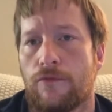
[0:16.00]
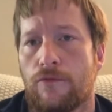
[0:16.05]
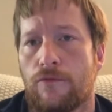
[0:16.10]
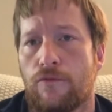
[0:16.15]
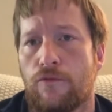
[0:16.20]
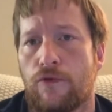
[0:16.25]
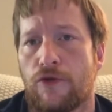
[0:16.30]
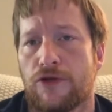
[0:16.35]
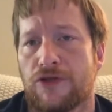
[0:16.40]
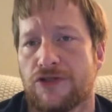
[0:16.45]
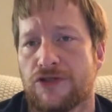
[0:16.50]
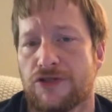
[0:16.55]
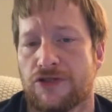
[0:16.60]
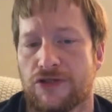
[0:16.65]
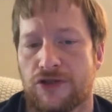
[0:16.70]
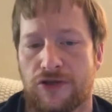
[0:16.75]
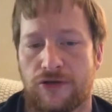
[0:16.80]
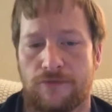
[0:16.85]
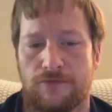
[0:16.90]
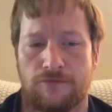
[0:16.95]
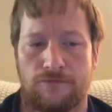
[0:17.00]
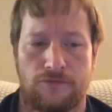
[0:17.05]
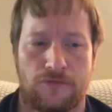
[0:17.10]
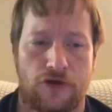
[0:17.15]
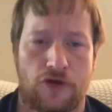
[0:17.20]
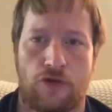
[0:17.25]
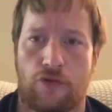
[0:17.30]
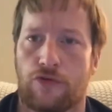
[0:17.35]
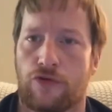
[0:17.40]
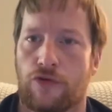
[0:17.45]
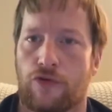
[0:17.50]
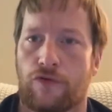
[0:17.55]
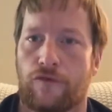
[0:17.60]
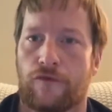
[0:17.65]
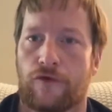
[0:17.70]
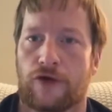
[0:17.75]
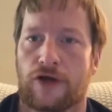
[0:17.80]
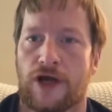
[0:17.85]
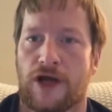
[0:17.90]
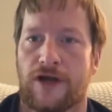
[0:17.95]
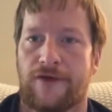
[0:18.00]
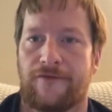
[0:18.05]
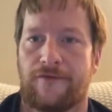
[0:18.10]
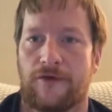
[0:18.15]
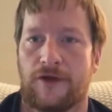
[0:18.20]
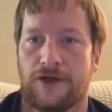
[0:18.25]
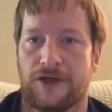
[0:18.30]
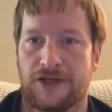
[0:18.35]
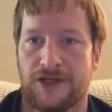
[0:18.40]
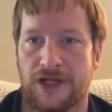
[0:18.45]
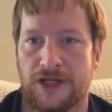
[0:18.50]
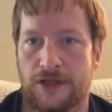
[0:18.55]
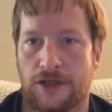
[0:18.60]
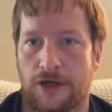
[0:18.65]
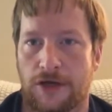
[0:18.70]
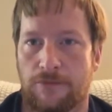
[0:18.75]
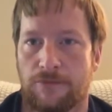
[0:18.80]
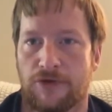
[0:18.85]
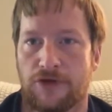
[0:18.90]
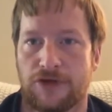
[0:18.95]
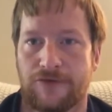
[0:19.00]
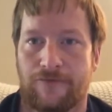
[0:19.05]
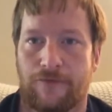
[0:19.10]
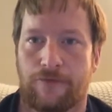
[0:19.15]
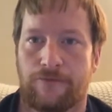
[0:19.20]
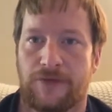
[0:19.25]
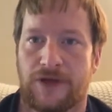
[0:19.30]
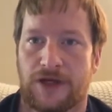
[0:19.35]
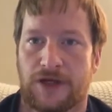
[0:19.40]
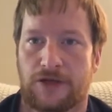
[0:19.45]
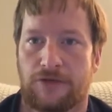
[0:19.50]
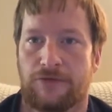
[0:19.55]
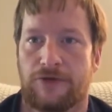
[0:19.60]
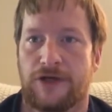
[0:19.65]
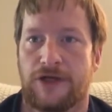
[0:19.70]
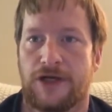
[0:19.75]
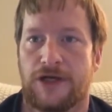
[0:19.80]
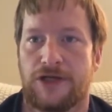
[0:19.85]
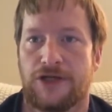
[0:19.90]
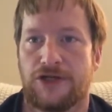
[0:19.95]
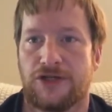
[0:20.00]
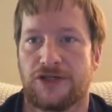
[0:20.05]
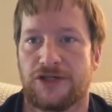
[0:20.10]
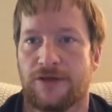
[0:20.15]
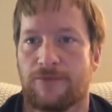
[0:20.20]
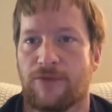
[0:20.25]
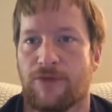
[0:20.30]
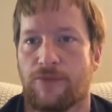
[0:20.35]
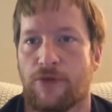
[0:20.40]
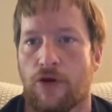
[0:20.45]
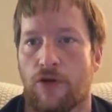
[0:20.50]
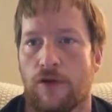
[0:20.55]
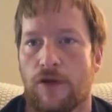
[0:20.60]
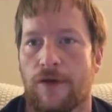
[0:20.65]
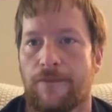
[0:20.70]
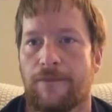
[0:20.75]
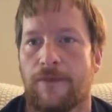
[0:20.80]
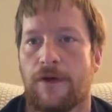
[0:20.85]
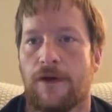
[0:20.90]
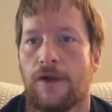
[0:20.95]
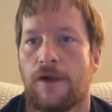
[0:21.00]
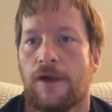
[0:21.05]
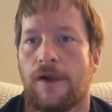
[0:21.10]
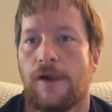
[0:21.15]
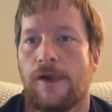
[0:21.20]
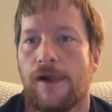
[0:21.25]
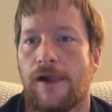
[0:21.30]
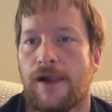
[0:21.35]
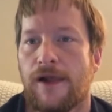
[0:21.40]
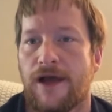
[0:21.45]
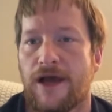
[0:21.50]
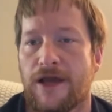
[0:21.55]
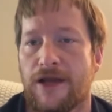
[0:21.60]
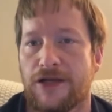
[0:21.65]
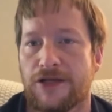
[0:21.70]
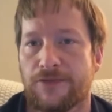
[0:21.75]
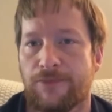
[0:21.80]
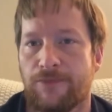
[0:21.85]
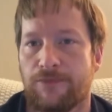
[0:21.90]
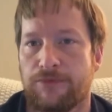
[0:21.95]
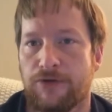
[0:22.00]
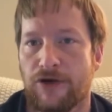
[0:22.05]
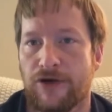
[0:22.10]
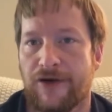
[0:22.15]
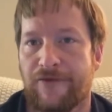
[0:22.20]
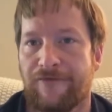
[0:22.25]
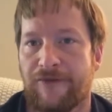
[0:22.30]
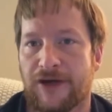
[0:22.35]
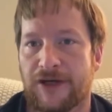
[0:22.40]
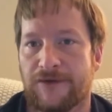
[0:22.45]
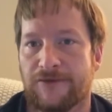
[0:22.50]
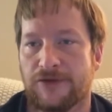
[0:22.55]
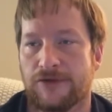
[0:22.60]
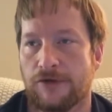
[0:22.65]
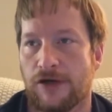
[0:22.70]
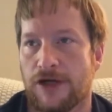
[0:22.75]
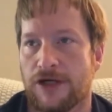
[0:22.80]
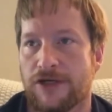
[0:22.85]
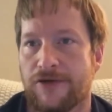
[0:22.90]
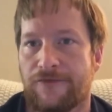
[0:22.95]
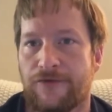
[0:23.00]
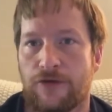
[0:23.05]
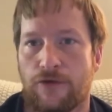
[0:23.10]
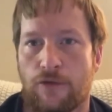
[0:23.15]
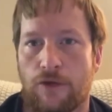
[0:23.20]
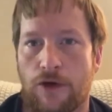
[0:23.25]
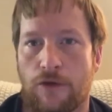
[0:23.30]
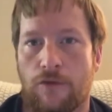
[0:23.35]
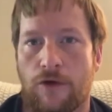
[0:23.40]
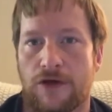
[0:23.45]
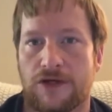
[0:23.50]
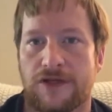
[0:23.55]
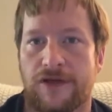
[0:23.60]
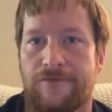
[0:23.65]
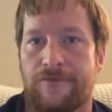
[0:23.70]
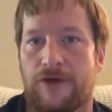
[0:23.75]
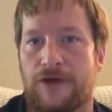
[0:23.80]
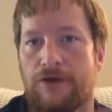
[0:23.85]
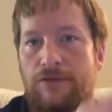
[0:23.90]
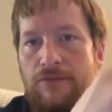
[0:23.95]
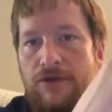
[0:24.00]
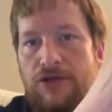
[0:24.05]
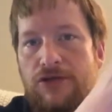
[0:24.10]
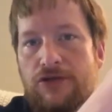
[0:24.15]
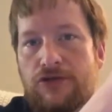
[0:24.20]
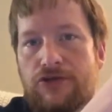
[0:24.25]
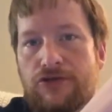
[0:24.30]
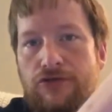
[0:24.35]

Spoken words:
was going over kind of how you take the numbers from pick 3 and you sum them all up. And it's a pretty effective strategy. If you want to watch that video, make sure